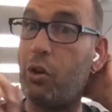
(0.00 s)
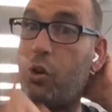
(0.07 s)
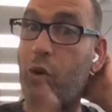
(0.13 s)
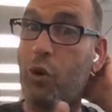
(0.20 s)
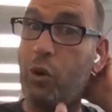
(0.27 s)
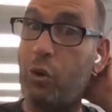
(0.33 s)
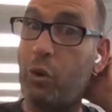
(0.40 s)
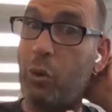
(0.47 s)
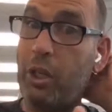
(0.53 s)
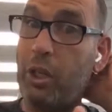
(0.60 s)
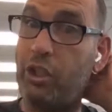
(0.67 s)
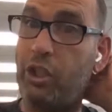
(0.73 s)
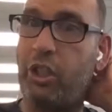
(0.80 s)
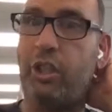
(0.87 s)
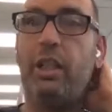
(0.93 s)
Good
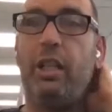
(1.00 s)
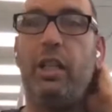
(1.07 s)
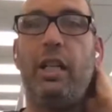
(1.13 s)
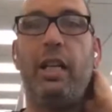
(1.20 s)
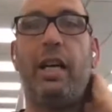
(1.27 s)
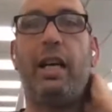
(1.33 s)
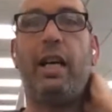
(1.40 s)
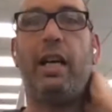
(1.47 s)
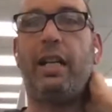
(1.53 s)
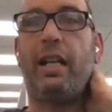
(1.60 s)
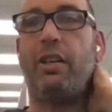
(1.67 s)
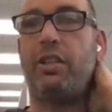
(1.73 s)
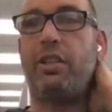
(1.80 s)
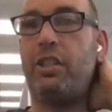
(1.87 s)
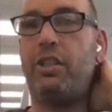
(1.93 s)
question,
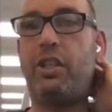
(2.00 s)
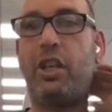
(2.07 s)
Garrison.